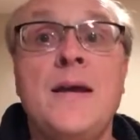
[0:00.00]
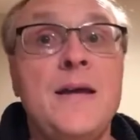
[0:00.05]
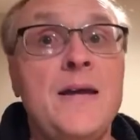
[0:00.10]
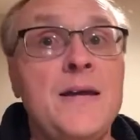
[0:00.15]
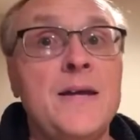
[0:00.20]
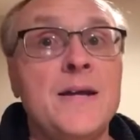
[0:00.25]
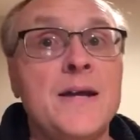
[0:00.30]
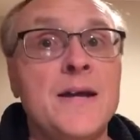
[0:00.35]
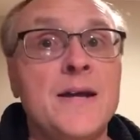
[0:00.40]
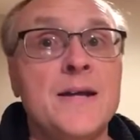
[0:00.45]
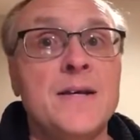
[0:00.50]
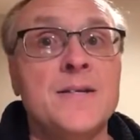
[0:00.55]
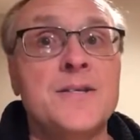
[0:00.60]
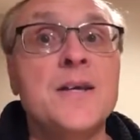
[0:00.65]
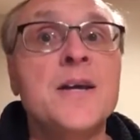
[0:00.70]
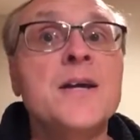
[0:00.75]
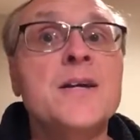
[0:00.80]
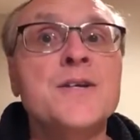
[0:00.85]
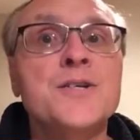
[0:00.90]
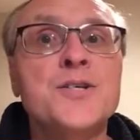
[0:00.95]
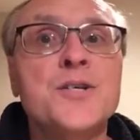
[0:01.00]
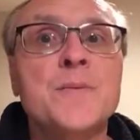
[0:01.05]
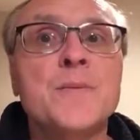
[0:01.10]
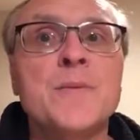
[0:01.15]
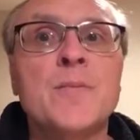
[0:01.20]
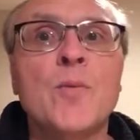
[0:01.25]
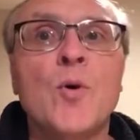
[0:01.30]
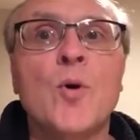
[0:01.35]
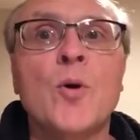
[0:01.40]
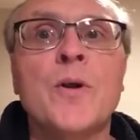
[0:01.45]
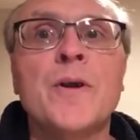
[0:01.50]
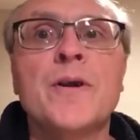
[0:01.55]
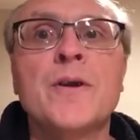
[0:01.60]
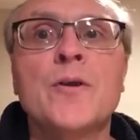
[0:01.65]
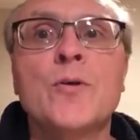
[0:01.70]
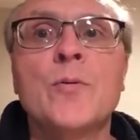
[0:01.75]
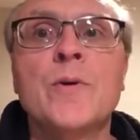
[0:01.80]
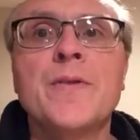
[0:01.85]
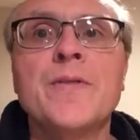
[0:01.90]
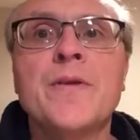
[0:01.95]
Hey guys, Jimmy Moore
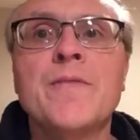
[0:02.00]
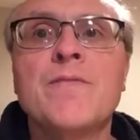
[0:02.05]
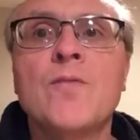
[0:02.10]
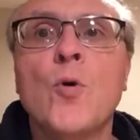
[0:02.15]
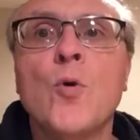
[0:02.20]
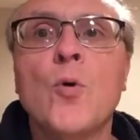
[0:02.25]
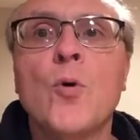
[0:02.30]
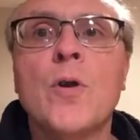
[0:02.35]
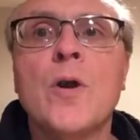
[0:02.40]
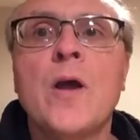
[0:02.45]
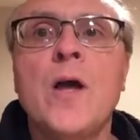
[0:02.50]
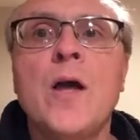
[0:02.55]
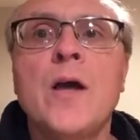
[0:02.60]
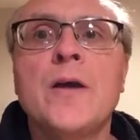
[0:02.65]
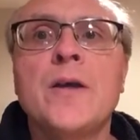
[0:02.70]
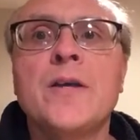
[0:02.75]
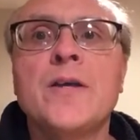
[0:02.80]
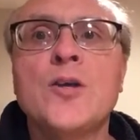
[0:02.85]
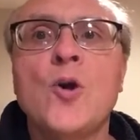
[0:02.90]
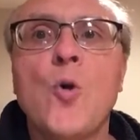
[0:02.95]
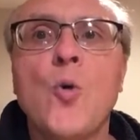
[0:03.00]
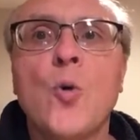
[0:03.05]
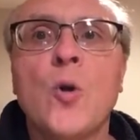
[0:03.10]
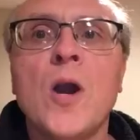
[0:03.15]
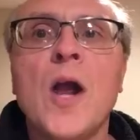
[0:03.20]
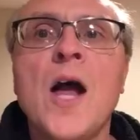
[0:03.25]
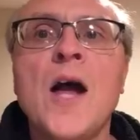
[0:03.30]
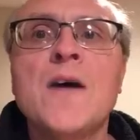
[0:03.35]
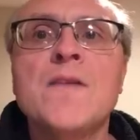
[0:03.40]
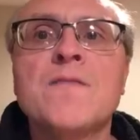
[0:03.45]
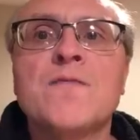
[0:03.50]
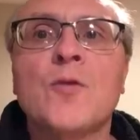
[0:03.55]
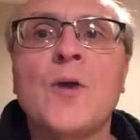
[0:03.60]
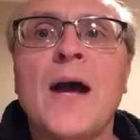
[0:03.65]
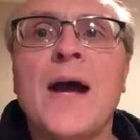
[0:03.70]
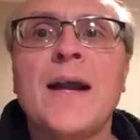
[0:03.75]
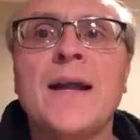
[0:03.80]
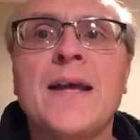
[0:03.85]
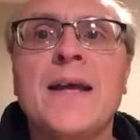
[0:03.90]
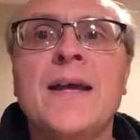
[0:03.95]
here with you for your
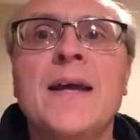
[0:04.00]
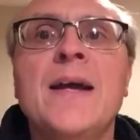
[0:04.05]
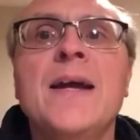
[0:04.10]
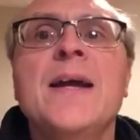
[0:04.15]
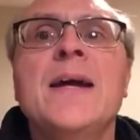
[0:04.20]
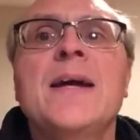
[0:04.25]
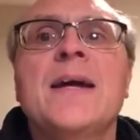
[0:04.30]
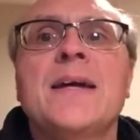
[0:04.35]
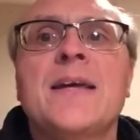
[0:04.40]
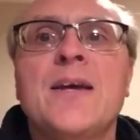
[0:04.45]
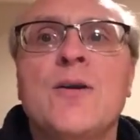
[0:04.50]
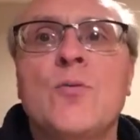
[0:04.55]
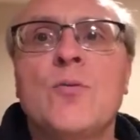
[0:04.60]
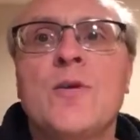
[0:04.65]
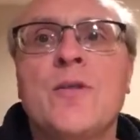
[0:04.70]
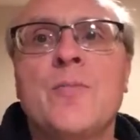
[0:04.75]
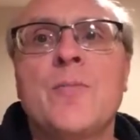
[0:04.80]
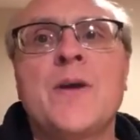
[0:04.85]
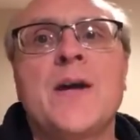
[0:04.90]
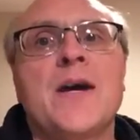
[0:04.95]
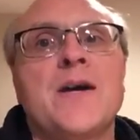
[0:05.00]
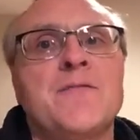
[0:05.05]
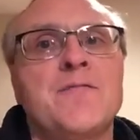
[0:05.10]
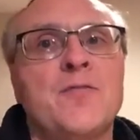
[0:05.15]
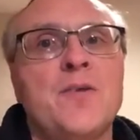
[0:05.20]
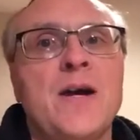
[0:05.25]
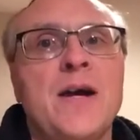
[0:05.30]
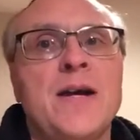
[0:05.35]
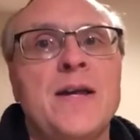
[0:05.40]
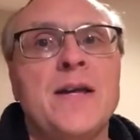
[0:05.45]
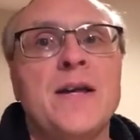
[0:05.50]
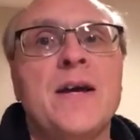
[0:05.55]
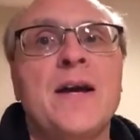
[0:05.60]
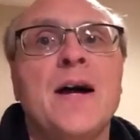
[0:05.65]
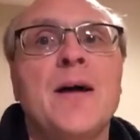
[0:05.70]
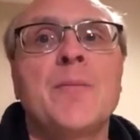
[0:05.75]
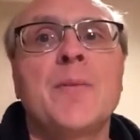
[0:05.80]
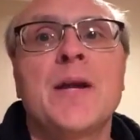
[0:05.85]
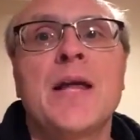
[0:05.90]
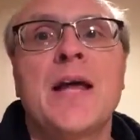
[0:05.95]
Friday. Get with me on Friday.
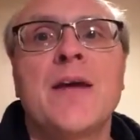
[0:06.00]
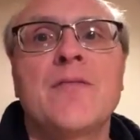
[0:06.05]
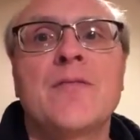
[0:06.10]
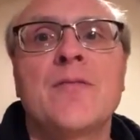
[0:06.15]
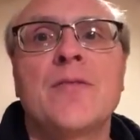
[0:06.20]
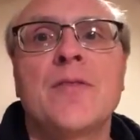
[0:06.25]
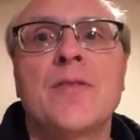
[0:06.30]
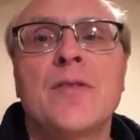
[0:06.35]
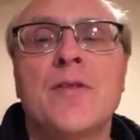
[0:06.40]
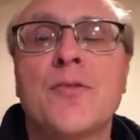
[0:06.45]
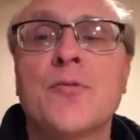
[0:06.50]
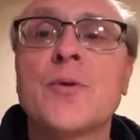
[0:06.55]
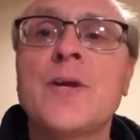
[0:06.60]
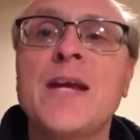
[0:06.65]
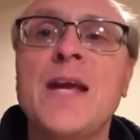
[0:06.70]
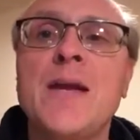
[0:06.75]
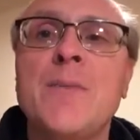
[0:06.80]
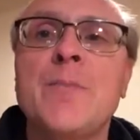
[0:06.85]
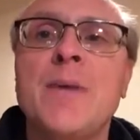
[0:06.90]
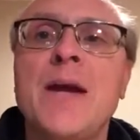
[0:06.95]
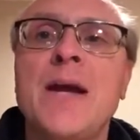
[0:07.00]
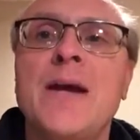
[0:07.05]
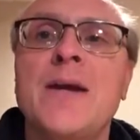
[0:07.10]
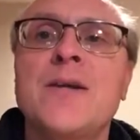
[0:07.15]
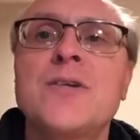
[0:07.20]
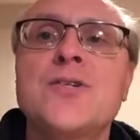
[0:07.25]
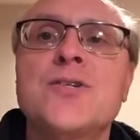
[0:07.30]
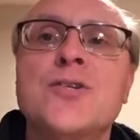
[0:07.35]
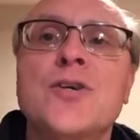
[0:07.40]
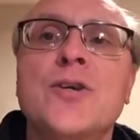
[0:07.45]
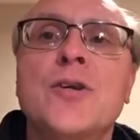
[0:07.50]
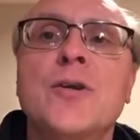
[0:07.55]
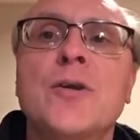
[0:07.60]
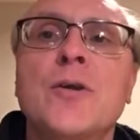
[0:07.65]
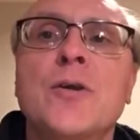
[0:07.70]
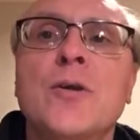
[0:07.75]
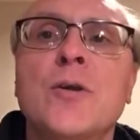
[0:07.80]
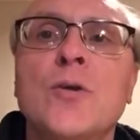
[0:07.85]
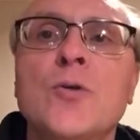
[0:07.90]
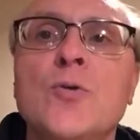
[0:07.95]
I'm going to have the three-game package is going to
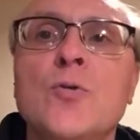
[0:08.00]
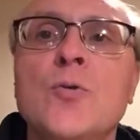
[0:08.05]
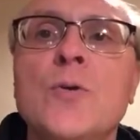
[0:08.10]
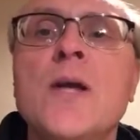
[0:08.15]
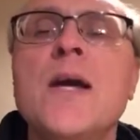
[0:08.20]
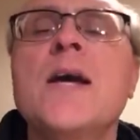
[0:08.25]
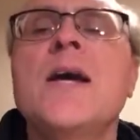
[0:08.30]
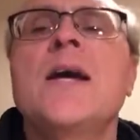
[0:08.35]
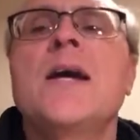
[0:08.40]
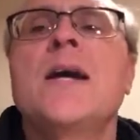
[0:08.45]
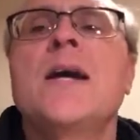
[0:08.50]
include